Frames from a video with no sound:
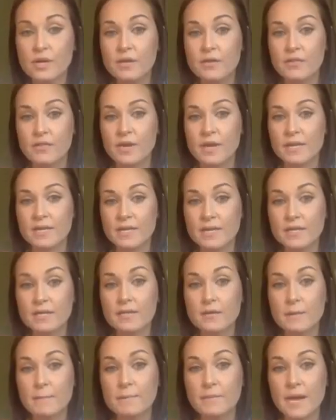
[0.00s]
that it
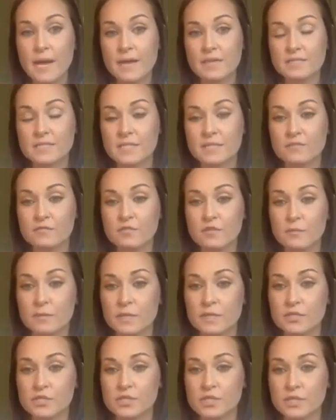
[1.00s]
combats
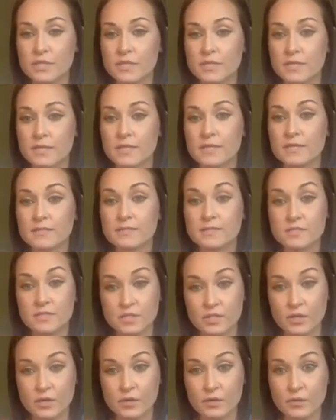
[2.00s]
inflammation,
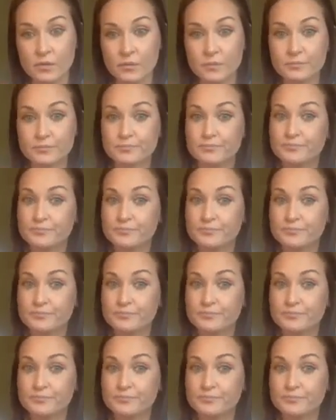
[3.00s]
so